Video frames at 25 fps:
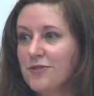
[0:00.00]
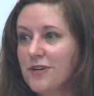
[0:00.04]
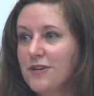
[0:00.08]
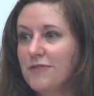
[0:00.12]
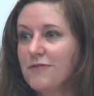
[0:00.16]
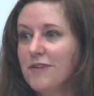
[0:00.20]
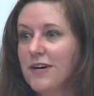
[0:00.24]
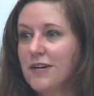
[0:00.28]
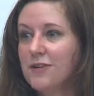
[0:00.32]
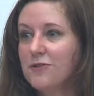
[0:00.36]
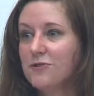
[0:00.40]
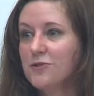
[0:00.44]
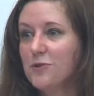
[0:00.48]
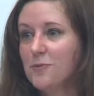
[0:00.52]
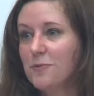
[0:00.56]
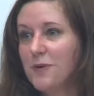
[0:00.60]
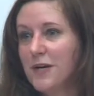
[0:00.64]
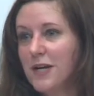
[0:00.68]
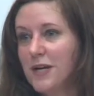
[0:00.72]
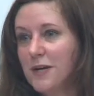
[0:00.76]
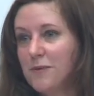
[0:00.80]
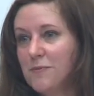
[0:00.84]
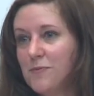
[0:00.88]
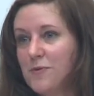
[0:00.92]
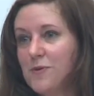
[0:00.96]
train riders are
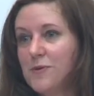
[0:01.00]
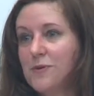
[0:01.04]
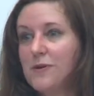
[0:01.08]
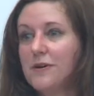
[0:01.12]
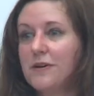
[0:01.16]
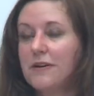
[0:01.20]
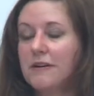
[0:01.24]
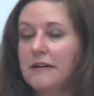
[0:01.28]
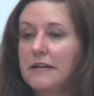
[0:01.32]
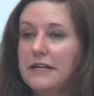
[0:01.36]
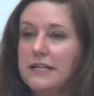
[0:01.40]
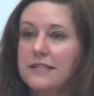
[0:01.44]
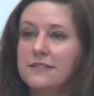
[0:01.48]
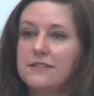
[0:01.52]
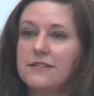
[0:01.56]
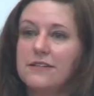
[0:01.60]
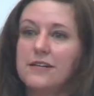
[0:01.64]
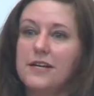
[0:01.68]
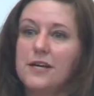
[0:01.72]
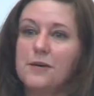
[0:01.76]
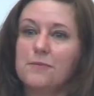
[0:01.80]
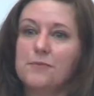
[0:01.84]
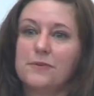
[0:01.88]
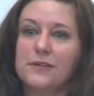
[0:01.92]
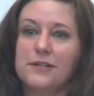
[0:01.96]
paying more, it's
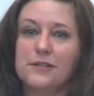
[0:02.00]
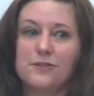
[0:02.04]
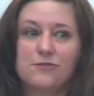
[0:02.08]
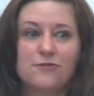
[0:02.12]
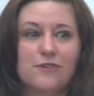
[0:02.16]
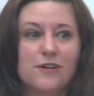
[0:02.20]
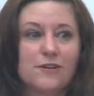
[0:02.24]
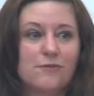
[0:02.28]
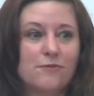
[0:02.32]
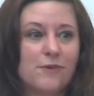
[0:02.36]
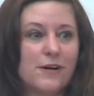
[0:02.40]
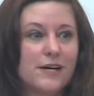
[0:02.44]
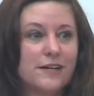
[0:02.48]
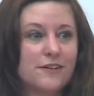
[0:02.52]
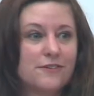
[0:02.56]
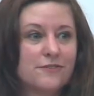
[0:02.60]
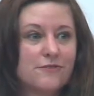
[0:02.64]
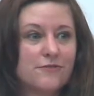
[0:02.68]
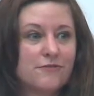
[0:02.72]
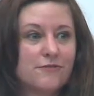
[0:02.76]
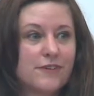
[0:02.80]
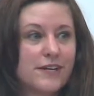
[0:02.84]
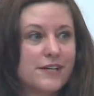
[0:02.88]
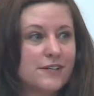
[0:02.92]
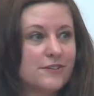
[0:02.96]
enabling train
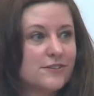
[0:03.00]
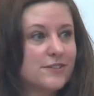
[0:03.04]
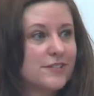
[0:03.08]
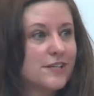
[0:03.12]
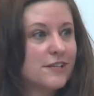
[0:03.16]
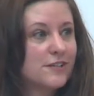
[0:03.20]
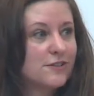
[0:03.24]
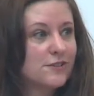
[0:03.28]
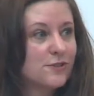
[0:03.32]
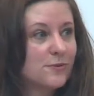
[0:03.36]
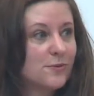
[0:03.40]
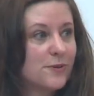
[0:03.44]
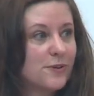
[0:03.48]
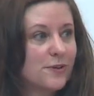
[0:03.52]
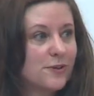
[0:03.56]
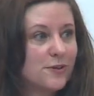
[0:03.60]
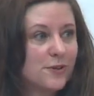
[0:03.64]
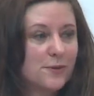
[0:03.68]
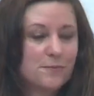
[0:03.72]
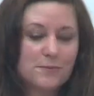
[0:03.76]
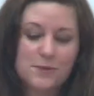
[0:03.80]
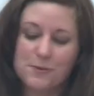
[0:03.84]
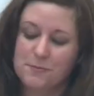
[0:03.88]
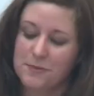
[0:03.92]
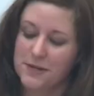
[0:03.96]
riders elsewhere in
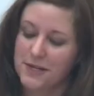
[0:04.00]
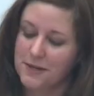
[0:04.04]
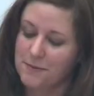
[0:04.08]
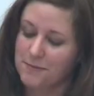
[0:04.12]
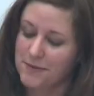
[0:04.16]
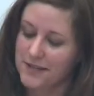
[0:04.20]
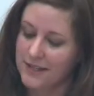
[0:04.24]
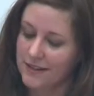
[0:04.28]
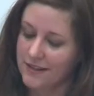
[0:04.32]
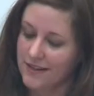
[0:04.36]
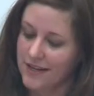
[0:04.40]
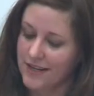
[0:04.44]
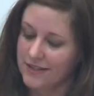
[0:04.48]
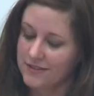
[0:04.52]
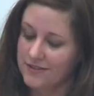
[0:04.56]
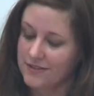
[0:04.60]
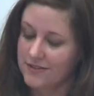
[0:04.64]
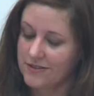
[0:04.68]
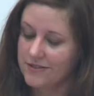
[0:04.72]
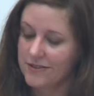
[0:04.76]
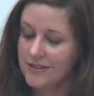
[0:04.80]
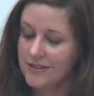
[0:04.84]
Europe to pay a bit less.